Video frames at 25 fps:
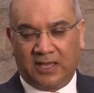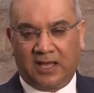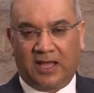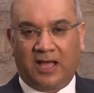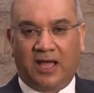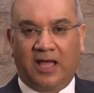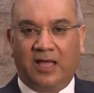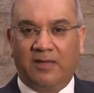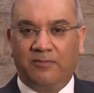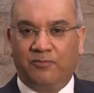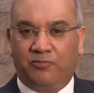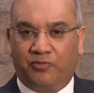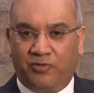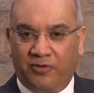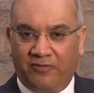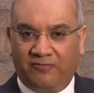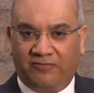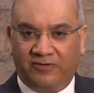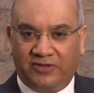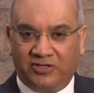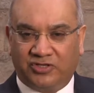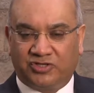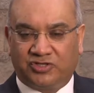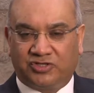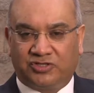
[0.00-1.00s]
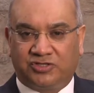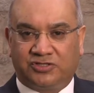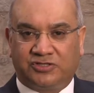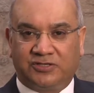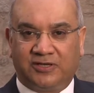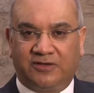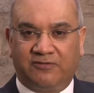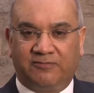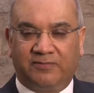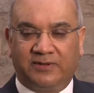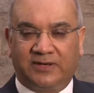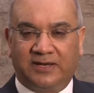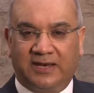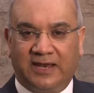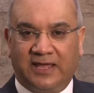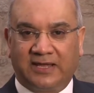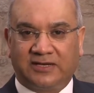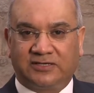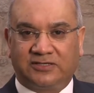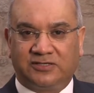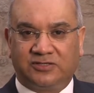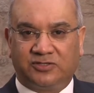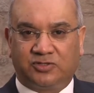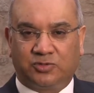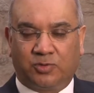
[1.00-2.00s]
I'm privileged to have been
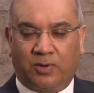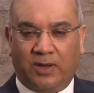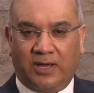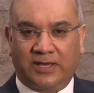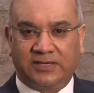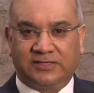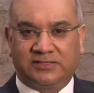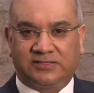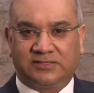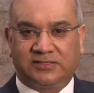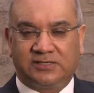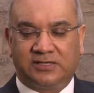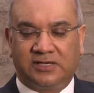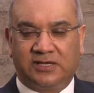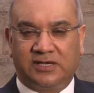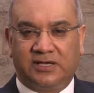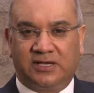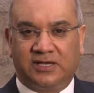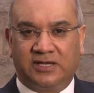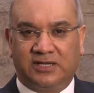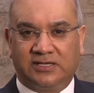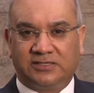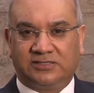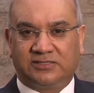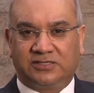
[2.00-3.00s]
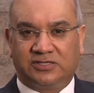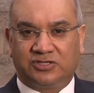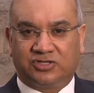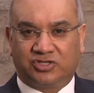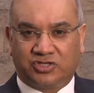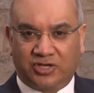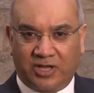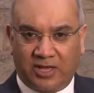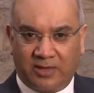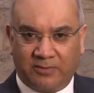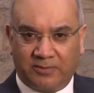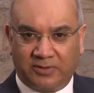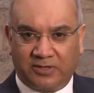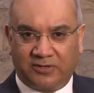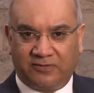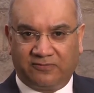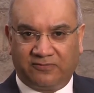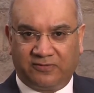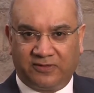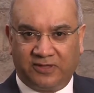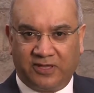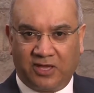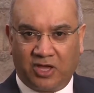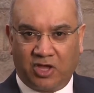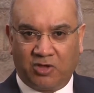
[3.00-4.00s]
elected twice as the chairman of
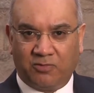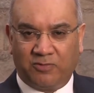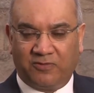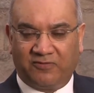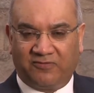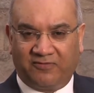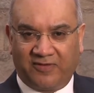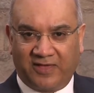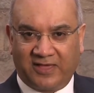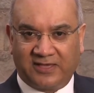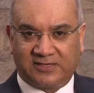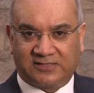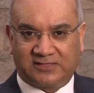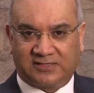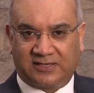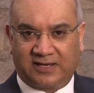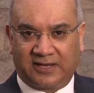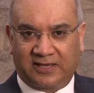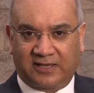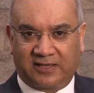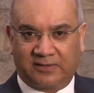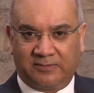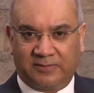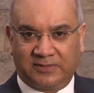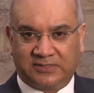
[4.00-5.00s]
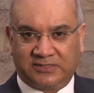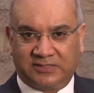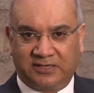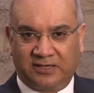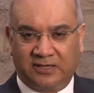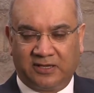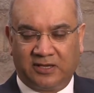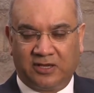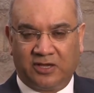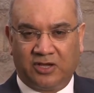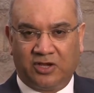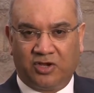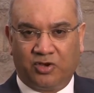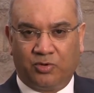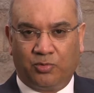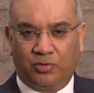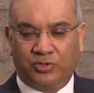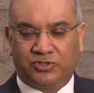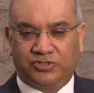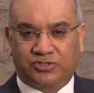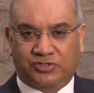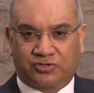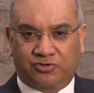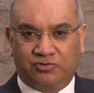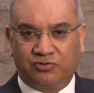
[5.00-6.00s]
the Home Affairs Select Committee,
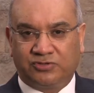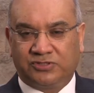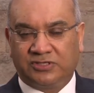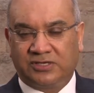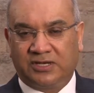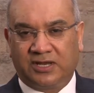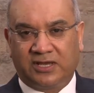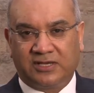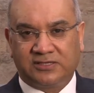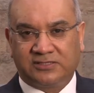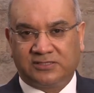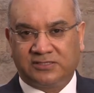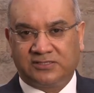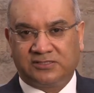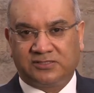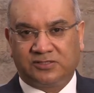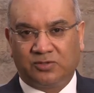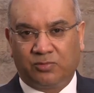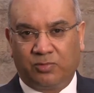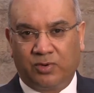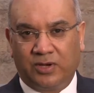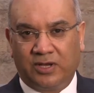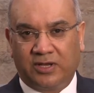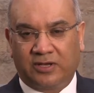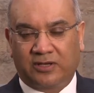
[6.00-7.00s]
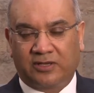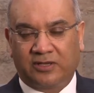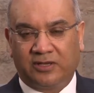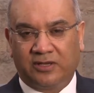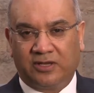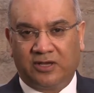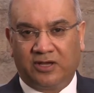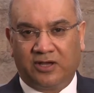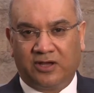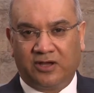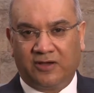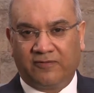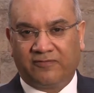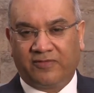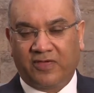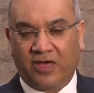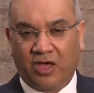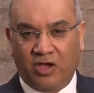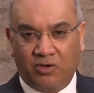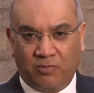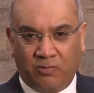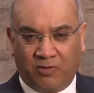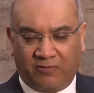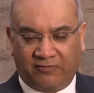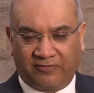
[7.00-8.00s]
which scrutinises the work of the
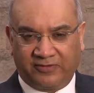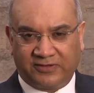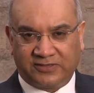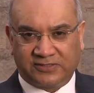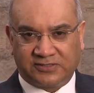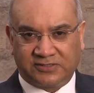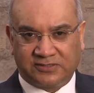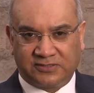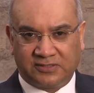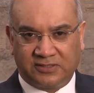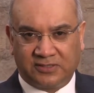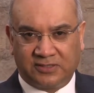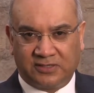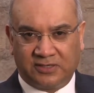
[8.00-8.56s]
Home Office.